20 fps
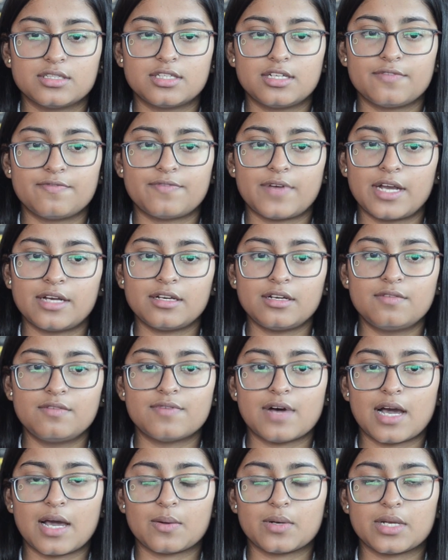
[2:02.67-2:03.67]
defendant
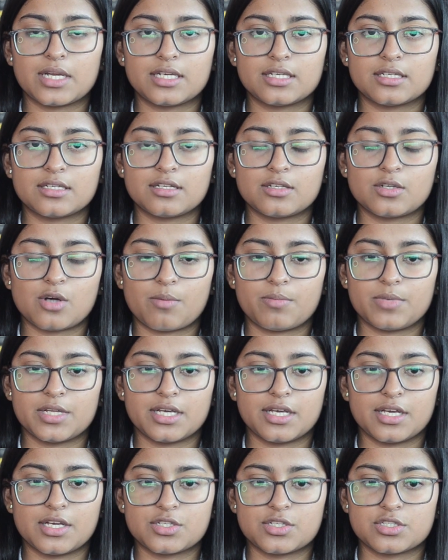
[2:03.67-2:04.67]
violated an
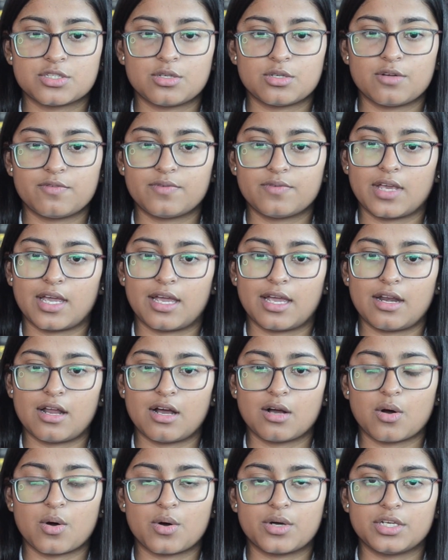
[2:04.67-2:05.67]
obligation of care
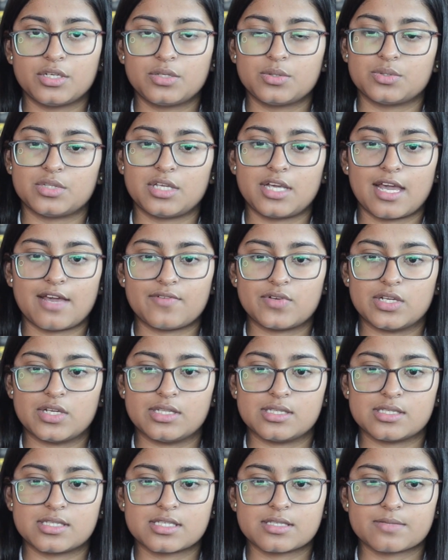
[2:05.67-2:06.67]
according to the
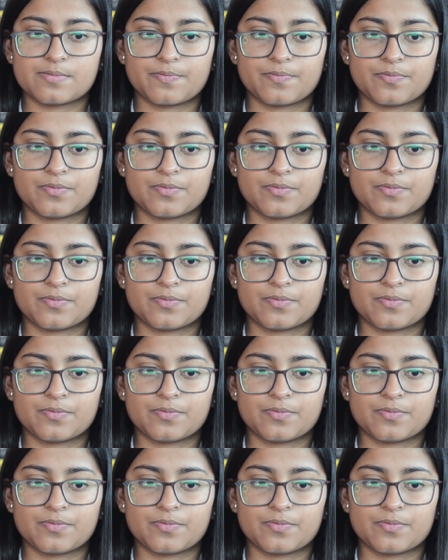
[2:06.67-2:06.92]
evidence.